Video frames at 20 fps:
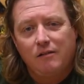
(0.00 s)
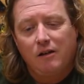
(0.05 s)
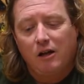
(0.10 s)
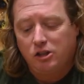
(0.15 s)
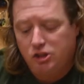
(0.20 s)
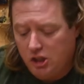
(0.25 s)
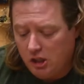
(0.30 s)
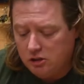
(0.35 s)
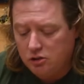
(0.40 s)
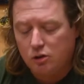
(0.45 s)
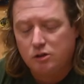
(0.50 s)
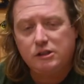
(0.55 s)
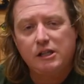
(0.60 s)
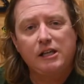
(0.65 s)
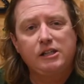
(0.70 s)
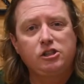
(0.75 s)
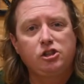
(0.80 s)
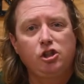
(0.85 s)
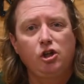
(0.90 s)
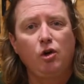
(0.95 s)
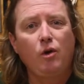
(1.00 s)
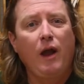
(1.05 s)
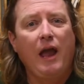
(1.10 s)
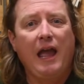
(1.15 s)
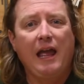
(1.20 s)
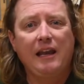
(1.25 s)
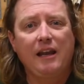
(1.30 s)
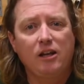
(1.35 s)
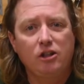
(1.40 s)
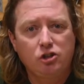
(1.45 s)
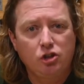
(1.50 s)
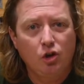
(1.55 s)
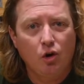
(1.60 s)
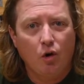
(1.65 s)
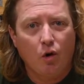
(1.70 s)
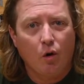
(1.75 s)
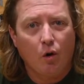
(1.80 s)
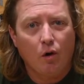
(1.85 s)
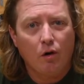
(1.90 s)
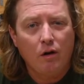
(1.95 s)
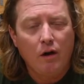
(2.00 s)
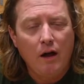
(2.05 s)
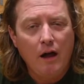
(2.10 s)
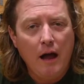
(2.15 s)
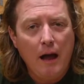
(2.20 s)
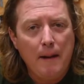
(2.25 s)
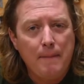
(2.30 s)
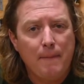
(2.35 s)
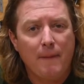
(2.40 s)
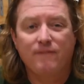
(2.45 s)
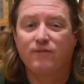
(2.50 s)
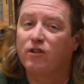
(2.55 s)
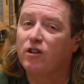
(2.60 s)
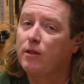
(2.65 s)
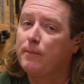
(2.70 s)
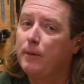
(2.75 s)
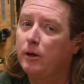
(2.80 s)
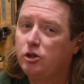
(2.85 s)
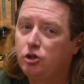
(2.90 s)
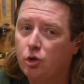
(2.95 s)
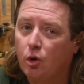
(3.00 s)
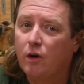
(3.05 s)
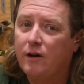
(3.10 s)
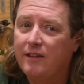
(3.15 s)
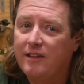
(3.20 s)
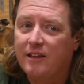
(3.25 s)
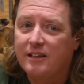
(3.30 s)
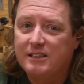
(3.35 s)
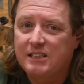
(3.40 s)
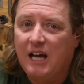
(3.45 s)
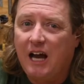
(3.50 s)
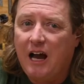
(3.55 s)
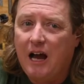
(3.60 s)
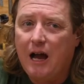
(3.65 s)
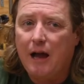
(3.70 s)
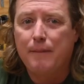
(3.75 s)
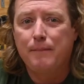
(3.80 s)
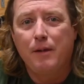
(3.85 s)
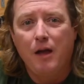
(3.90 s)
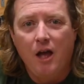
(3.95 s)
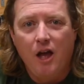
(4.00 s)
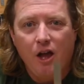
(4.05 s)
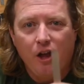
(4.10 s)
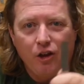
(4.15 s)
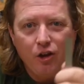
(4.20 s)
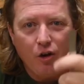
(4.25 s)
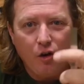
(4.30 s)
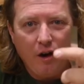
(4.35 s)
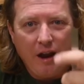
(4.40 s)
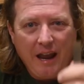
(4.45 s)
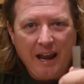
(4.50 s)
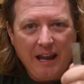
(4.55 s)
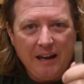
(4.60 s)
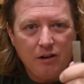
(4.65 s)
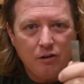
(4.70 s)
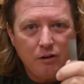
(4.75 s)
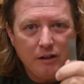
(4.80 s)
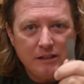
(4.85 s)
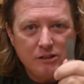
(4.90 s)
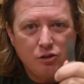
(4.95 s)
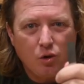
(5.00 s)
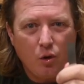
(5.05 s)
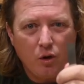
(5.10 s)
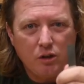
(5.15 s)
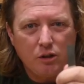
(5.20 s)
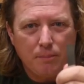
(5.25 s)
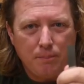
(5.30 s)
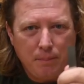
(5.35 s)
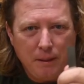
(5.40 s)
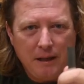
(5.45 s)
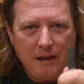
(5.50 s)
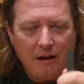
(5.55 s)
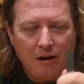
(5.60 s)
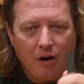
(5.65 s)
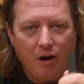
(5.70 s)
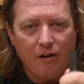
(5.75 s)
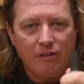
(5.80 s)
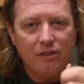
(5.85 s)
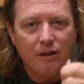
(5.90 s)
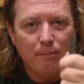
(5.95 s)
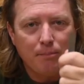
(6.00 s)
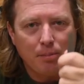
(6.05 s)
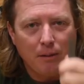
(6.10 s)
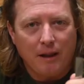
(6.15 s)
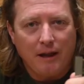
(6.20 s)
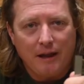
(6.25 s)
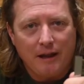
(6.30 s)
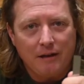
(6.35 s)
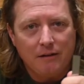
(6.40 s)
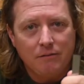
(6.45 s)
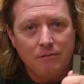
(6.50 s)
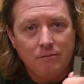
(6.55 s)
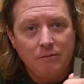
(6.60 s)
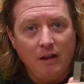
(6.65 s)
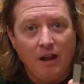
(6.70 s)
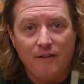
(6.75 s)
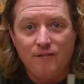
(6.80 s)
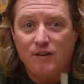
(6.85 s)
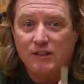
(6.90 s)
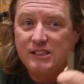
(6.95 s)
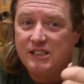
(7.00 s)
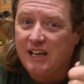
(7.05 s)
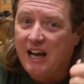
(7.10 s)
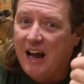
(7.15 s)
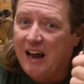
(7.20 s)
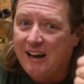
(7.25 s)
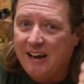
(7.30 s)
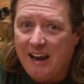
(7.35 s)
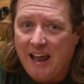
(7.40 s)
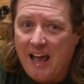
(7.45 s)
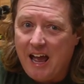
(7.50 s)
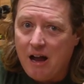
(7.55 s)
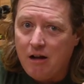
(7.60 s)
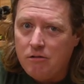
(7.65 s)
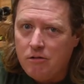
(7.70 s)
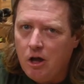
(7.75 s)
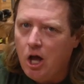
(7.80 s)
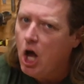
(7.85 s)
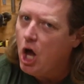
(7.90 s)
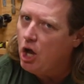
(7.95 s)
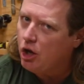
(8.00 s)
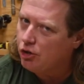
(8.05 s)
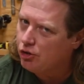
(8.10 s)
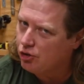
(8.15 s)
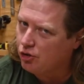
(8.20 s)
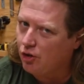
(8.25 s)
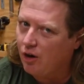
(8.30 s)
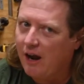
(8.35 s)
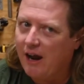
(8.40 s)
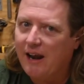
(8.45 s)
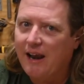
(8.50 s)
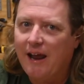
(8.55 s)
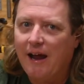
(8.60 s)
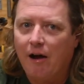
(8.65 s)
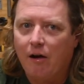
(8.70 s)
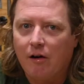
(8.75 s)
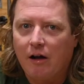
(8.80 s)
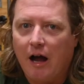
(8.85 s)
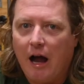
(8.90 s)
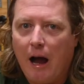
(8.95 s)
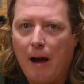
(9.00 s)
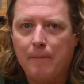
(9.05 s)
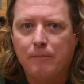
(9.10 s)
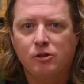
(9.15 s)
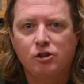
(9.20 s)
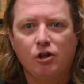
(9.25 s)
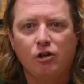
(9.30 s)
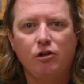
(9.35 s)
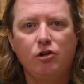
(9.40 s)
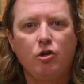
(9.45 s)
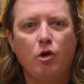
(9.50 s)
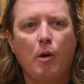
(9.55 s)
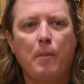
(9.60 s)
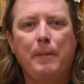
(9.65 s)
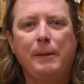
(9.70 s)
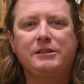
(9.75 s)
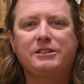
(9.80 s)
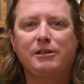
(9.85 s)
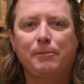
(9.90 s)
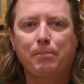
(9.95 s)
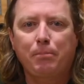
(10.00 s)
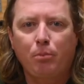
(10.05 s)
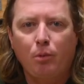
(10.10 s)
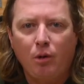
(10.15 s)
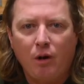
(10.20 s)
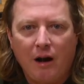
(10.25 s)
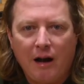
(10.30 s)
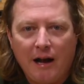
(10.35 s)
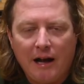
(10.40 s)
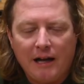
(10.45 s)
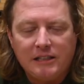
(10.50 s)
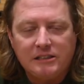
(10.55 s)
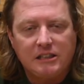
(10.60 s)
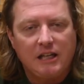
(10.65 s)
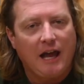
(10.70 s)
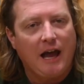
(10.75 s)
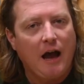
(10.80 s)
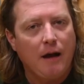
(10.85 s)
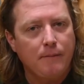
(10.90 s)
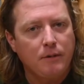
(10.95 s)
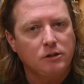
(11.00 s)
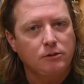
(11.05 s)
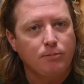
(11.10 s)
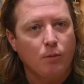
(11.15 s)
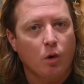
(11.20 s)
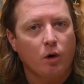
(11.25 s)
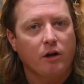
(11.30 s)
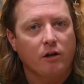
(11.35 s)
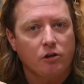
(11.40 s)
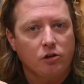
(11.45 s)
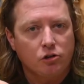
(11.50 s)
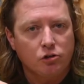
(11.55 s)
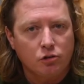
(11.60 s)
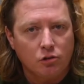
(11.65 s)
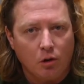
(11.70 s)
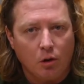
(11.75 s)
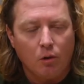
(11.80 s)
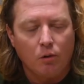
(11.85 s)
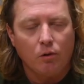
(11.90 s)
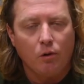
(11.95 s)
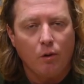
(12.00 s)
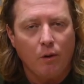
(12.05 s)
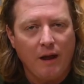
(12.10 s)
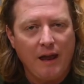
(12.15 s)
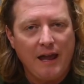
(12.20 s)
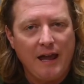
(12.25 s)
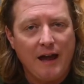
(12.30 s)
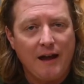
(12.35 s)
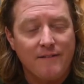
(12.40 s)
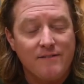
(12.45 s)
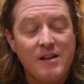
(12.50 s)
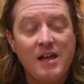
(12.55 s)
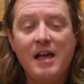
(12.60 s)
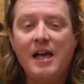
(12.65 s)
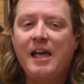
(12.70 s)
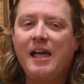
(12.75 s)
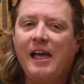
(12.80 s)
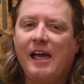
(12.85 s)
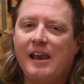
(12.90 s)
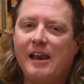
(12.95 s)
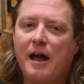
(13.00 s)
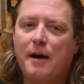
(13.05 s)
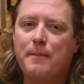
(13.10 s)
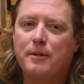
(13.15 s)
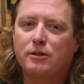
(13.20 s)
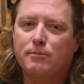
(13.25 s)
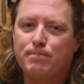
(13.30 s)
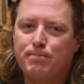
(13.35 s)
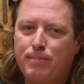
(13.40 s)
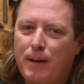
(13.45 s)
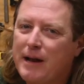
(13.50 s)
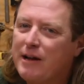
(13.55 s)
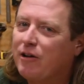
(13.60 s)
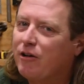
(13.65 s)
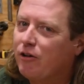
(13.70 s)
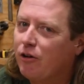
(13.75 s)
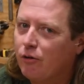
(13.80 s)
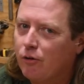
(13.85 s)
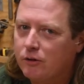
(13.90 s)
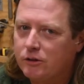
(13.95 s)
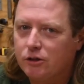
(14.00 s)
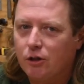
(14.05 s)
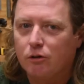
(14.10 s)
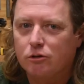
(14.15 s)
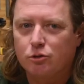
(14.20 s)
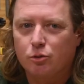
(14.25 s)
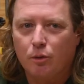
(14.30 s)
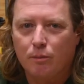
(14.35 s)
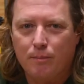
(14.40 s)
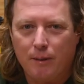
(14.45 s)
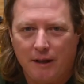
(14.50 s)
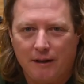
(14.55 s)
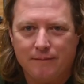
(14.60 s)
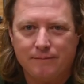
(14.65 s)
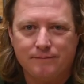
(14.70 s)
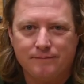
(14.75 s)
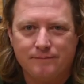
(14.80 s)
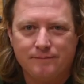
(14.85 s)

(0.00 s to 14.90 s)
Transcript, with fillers: A chisel is a two-handed tool, but for the majority of the time, your handle is going to be on the blade. If it's not now, try it out. I'm sure you will be surprised at how much more control you have and how much better your results will be.